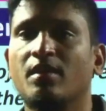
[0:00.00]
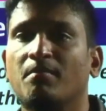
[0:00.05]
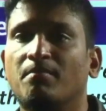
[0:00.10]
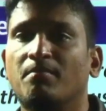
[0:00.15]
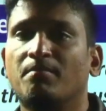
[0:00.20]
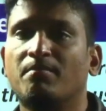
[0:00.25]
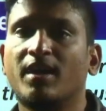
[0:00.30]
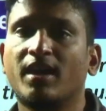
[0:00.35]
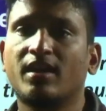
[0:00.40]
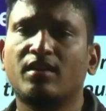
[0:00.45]

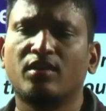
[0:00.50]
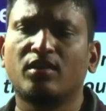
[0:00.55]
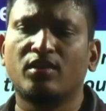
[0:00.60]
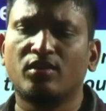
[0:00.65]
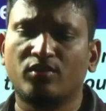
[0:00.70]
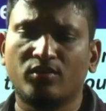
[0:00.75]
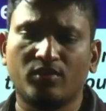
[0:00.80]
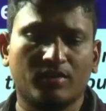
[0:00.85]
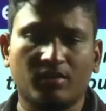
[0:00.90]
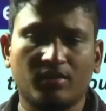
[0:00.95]
But
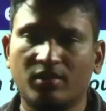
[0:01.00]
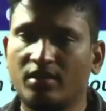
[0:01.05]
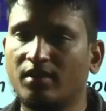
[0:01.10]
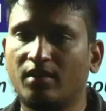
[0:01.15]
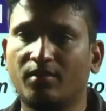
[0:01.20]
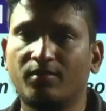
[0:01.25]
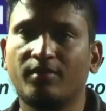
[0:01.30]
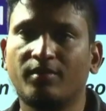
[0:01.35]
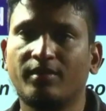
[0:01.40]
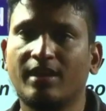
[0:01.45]

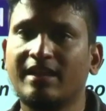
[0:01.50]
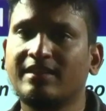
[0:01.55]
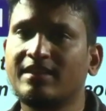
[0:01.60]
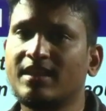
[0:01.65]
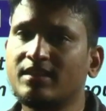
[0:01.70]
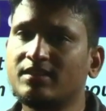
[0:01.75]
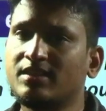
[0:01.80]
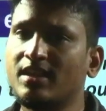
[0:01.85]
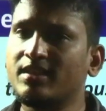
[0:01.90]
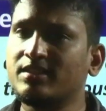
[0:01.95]
like
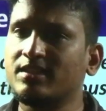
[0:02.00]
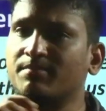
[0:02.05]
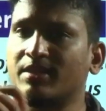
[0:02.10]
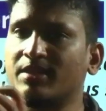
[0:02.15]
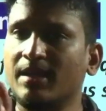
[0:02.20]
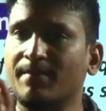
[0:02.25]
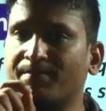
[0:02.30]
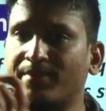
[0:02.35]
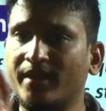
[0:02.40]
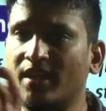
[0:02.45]
there is some
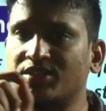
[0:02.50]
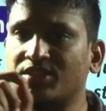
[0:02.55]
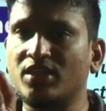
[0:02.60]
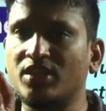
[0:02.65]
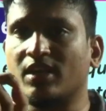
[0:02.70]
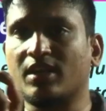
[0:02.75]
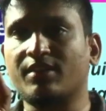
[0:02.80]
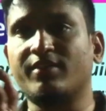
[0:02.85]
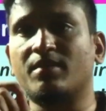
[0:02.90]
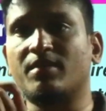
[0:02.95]
temperature
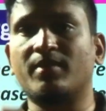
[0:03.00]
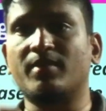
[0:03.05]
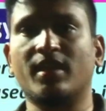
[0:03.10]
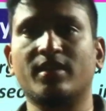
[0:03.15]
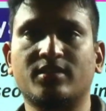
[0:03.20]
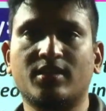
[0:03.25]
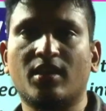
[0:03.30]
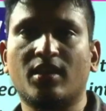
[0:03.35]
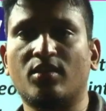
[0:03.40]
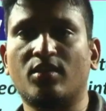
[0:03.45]
requirement,
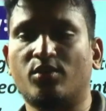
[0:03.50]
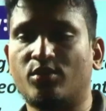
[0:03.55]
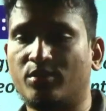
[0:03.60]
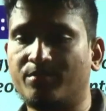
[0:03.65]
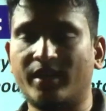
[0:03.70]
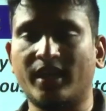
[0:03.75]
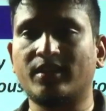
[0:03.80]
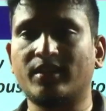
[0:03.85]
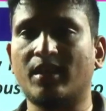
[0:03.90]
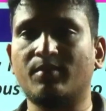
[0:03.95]
yes or no, to
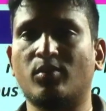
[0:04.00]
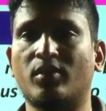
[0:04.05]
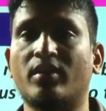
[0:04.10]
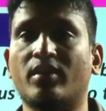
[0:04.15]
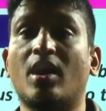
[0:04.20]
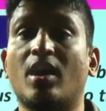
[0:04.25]
break that bond.